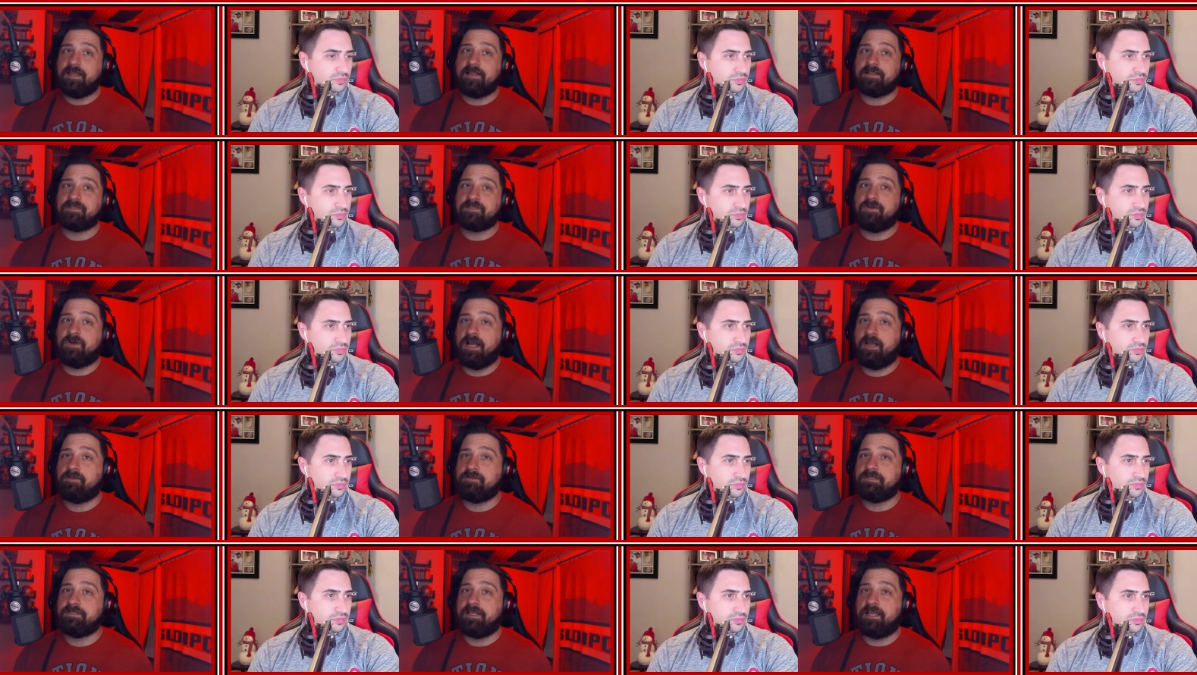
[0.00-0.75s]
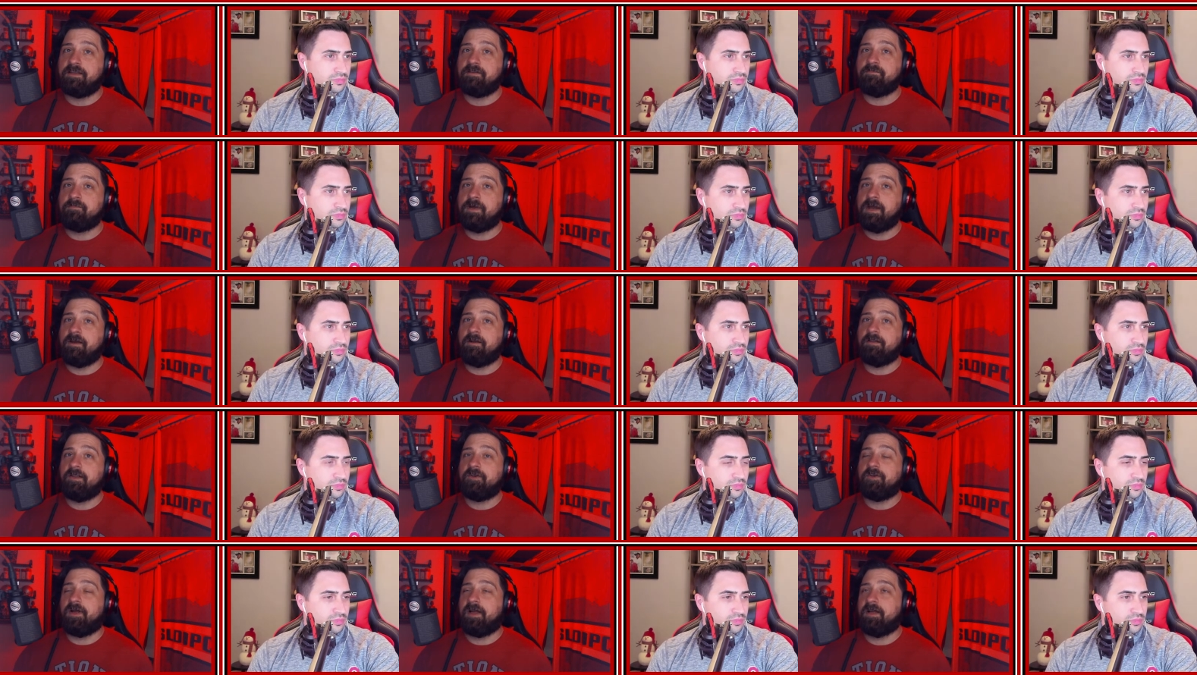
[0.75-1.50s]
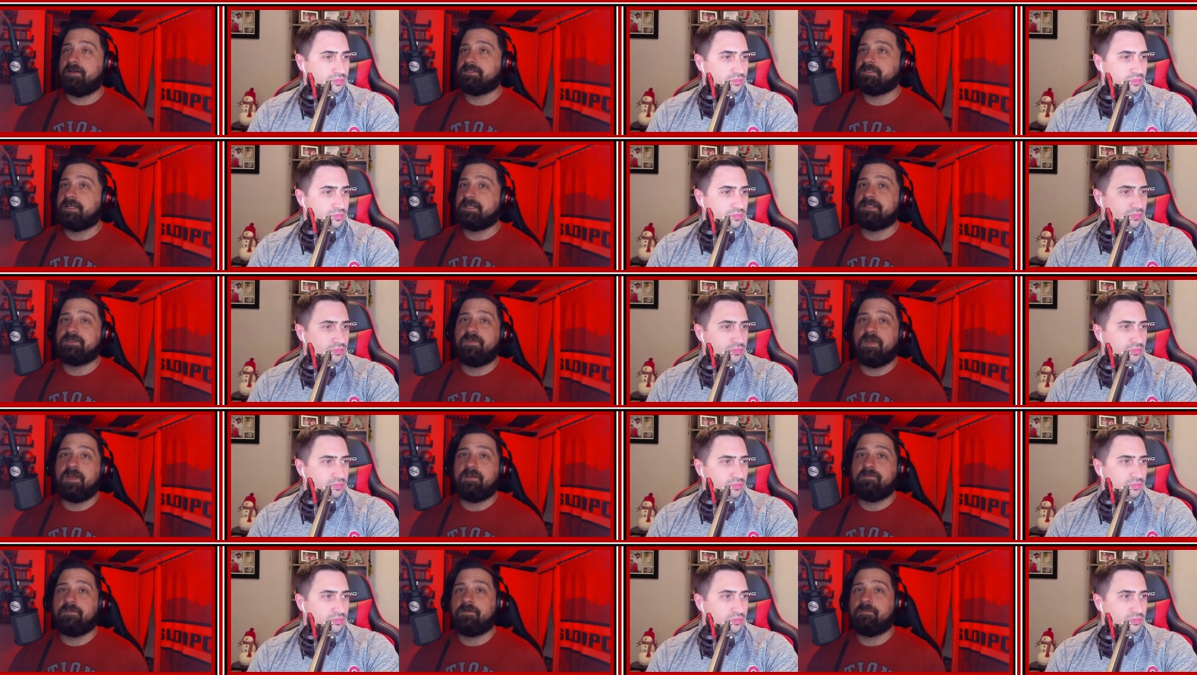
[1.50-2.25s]
Speaker 1: That's Ohio State and Maryland. Ohio State's
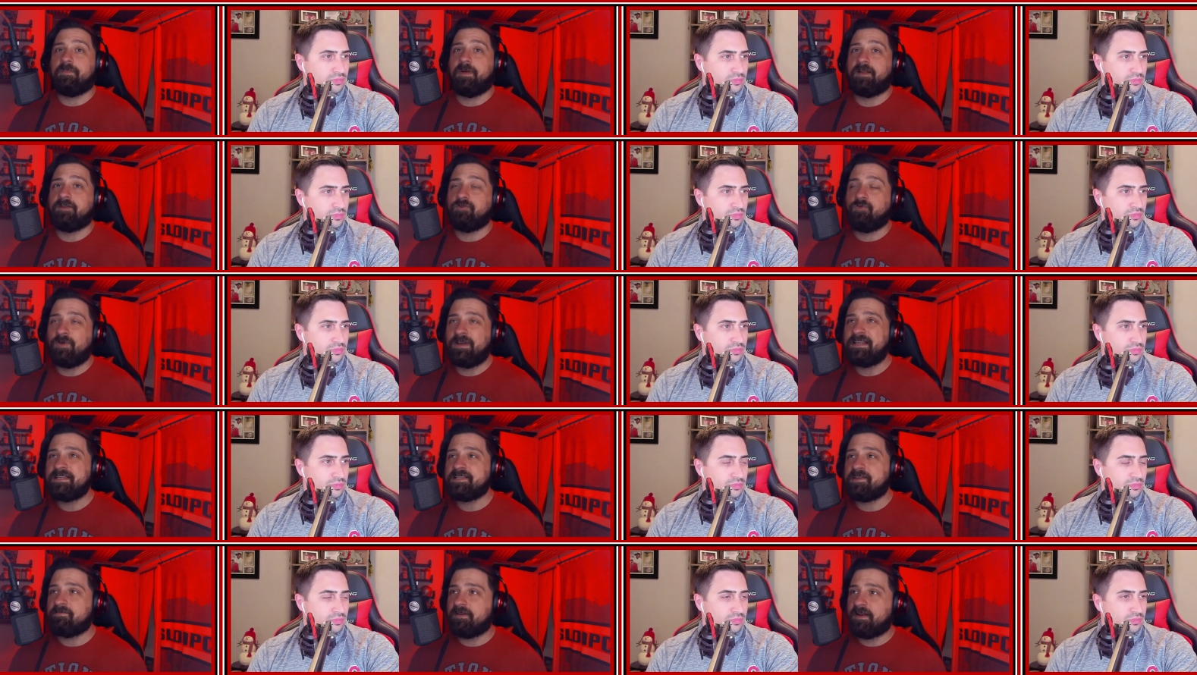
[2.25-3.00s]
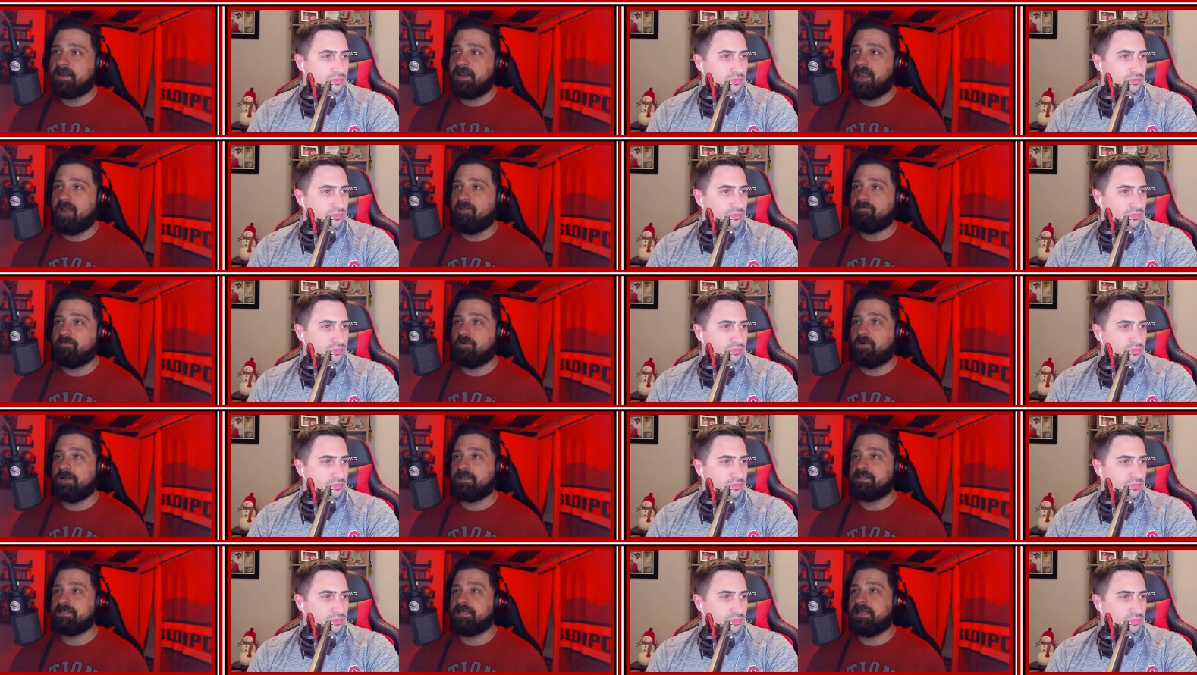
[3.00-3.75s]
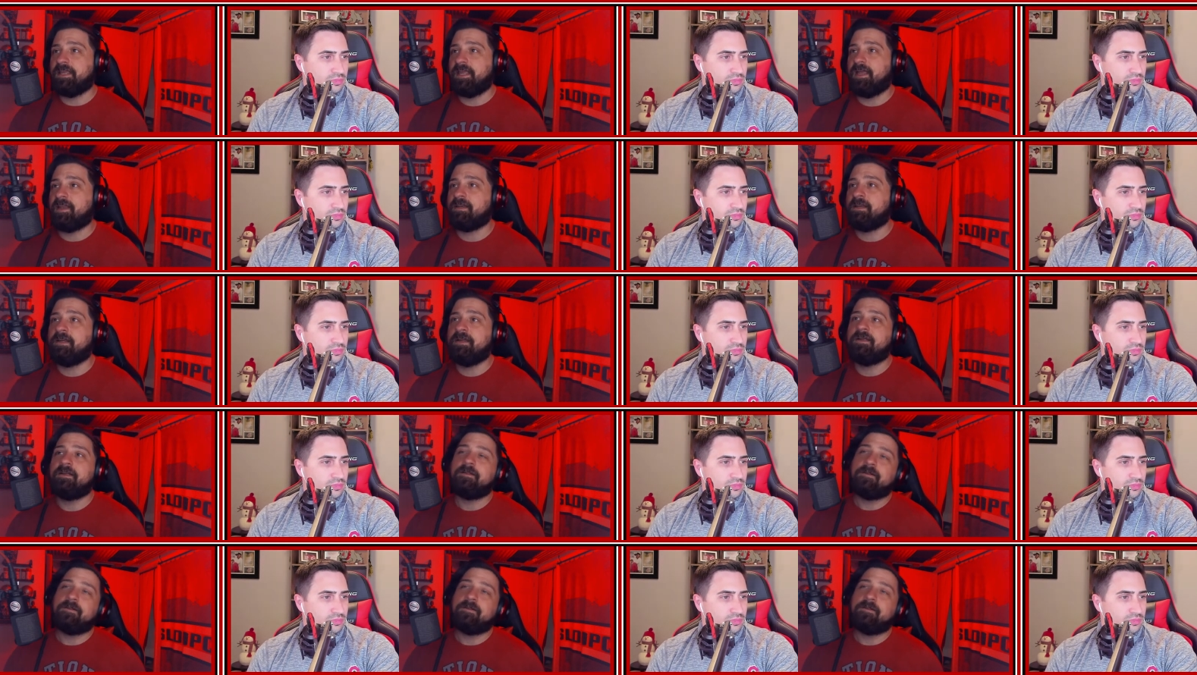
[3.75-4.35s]
favored by twenty-seven and a half points. Again,